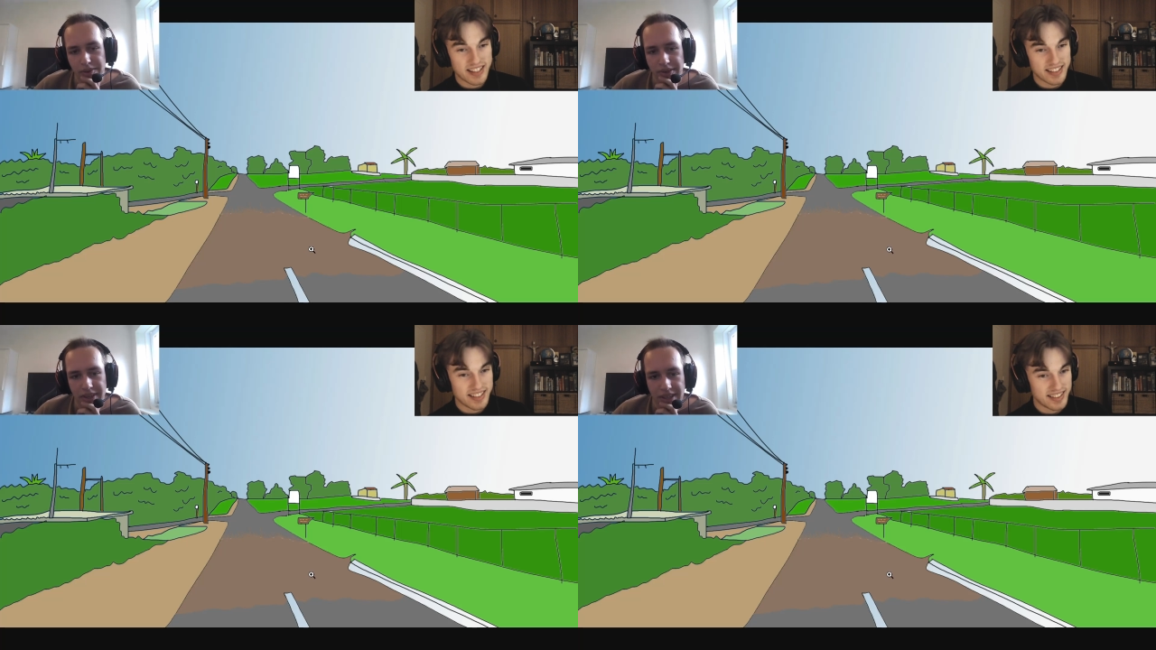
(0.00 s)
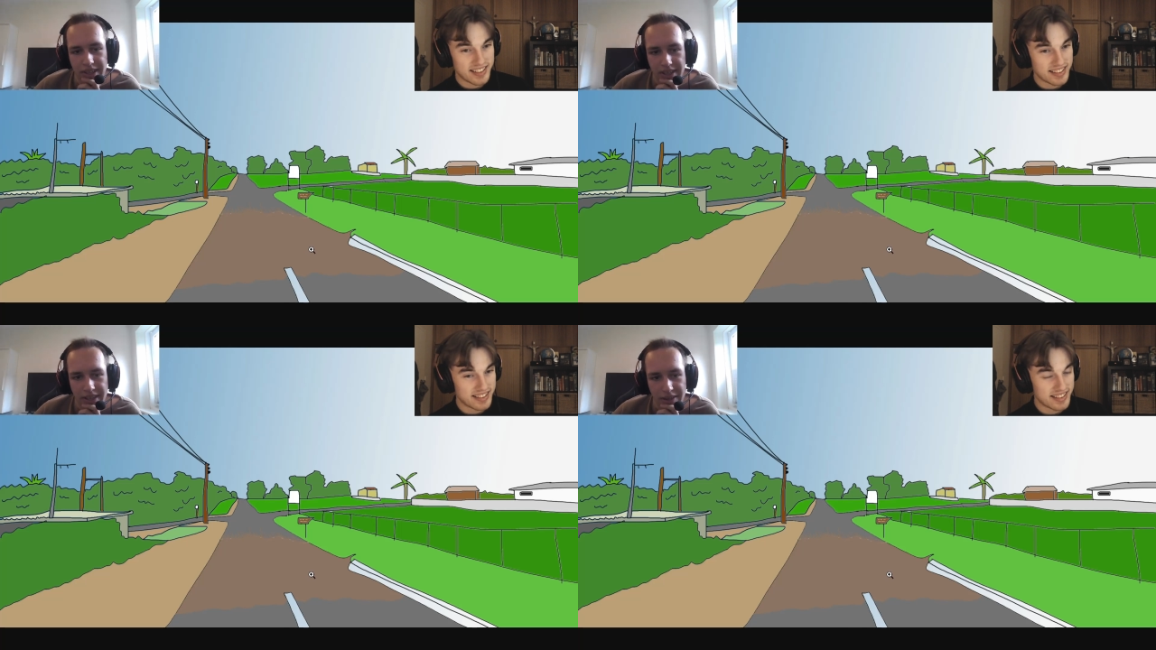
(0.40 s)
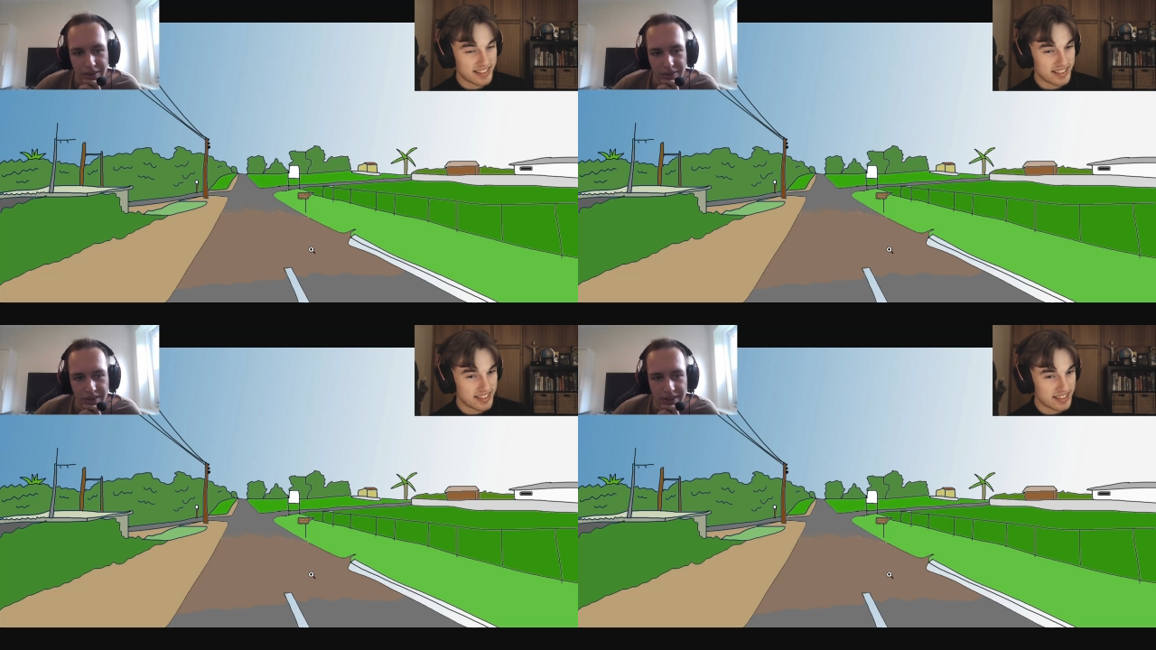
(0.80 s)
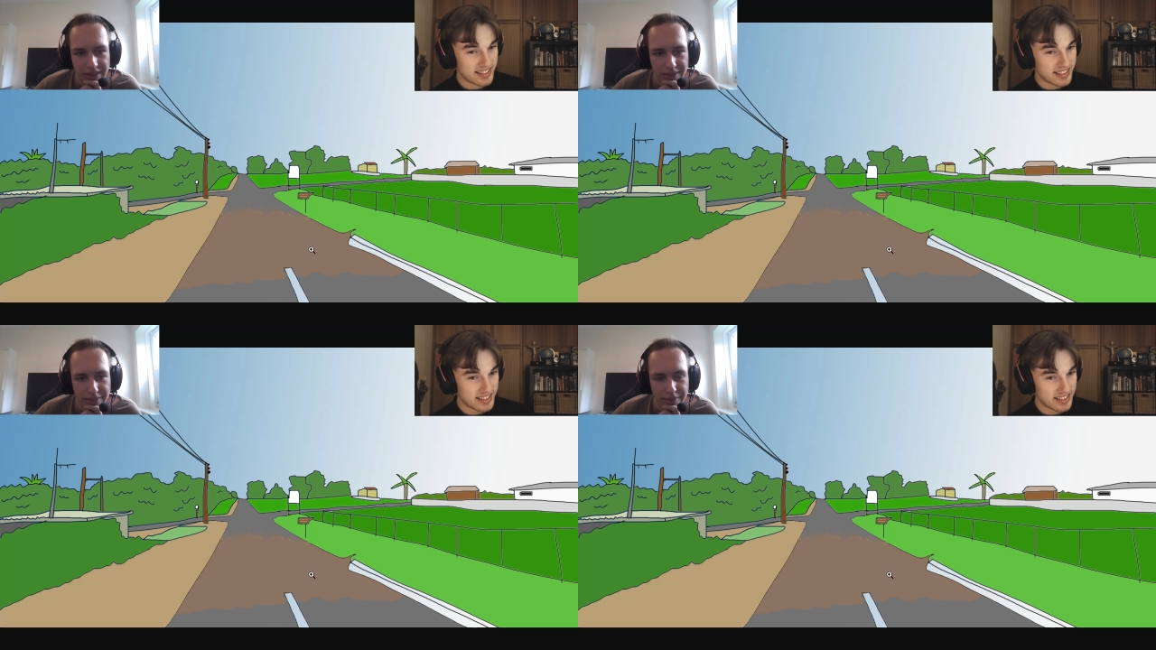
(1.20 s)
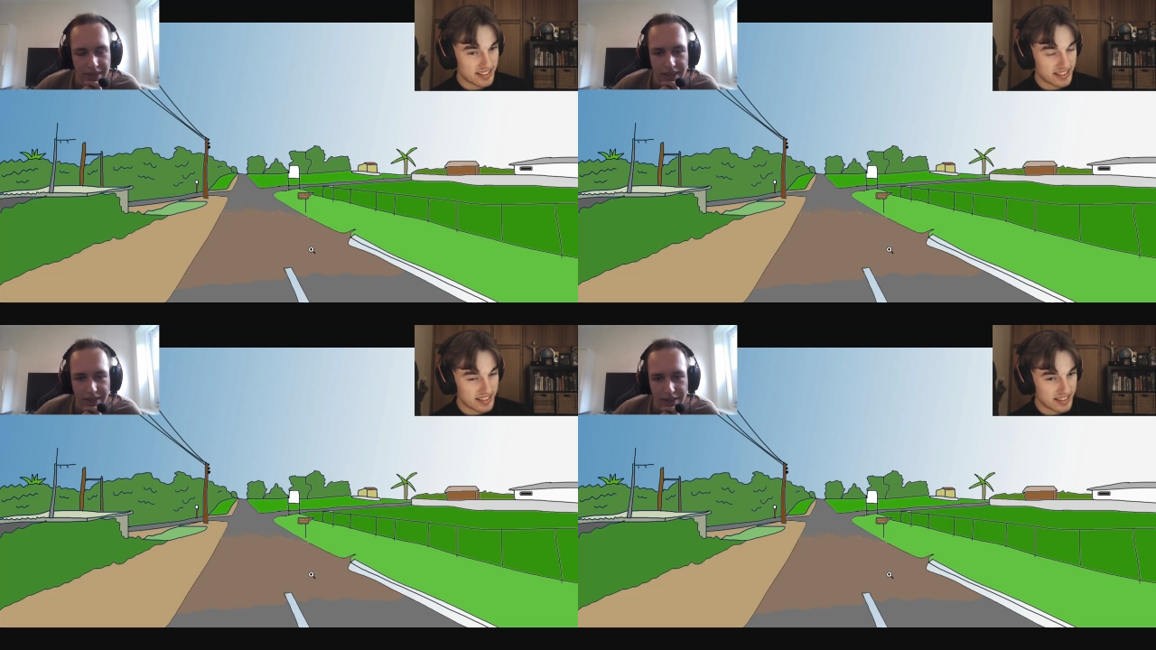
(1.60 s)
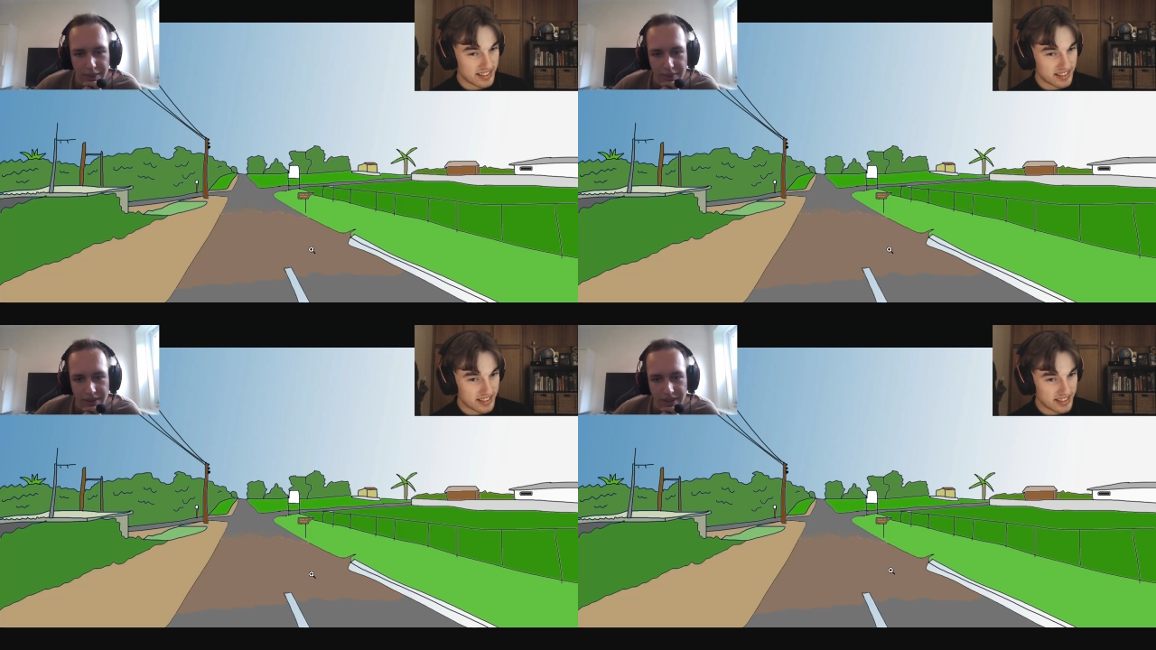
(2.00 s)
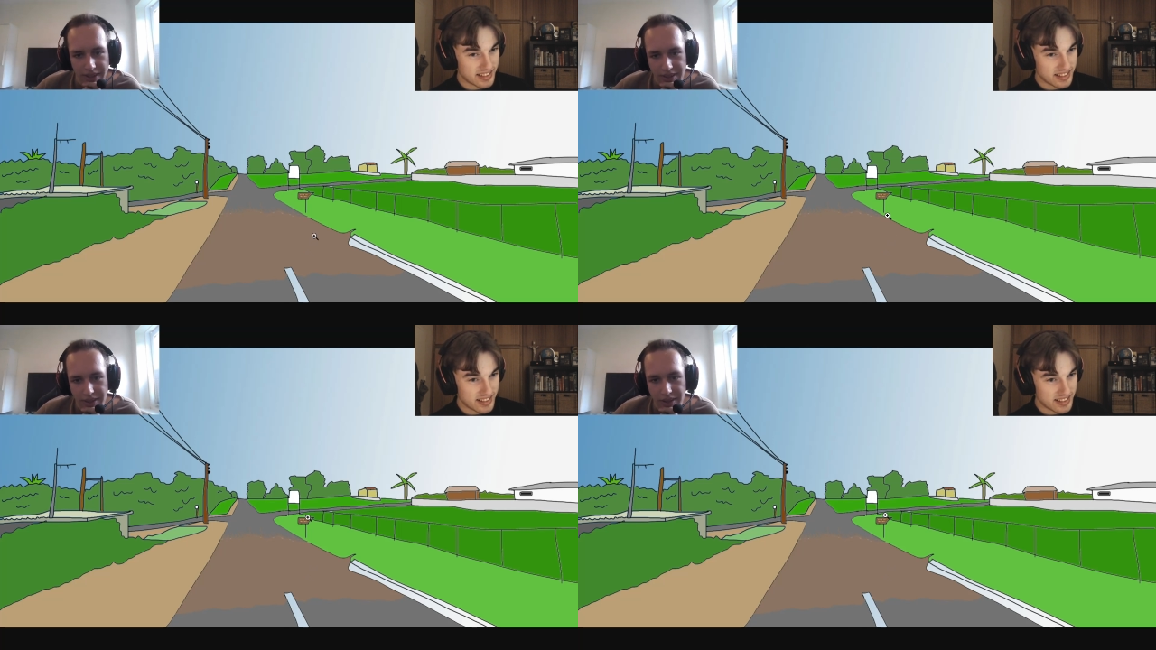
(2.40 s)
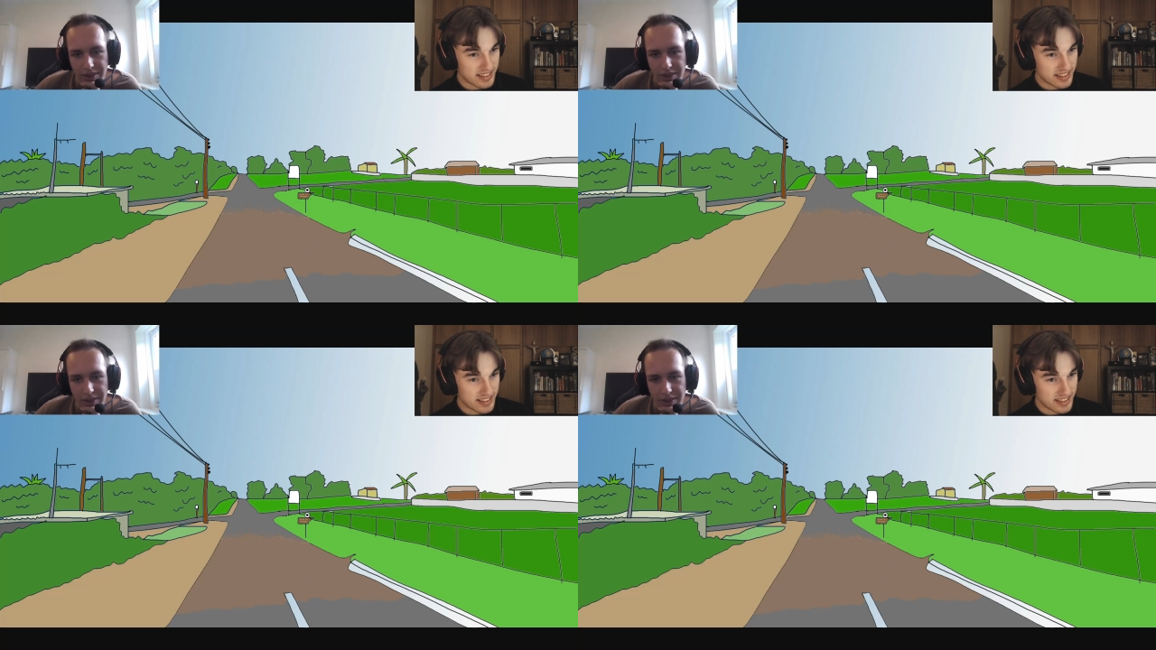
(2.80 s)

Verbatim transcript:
Speaker 1: Um, I was feeling like Indo, like Malaysia,